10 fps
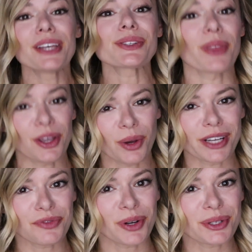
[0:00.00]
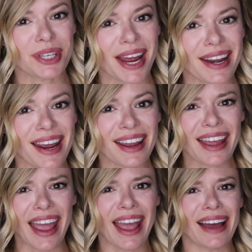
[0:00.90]
So thank you guys for
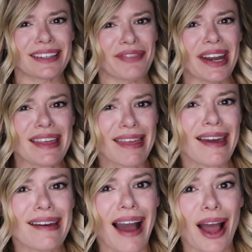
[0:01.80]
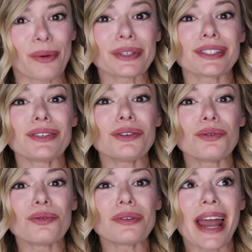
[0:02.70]
understanding, and if anything, I will see
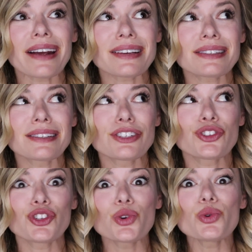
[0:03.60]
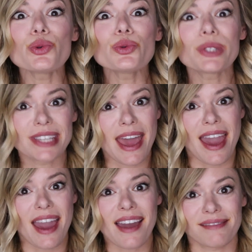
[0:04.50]
you next
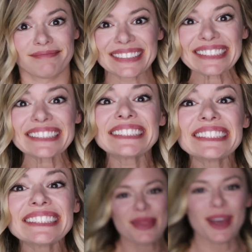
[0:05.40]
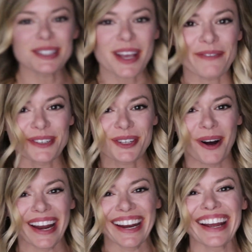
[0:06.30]
Tuesday. Thanks again for
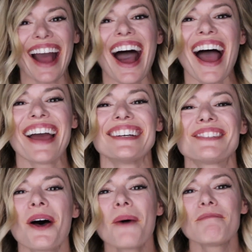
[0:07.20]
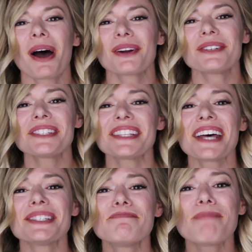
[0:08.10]
joining, guys. Butters
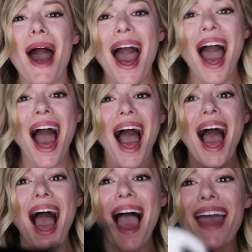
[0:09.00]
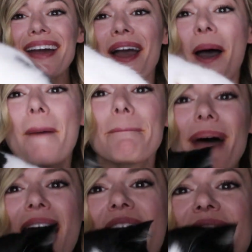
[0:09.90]
says bye.
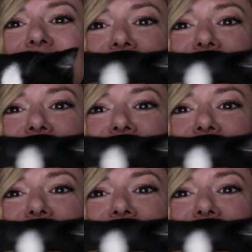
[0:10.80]
Bye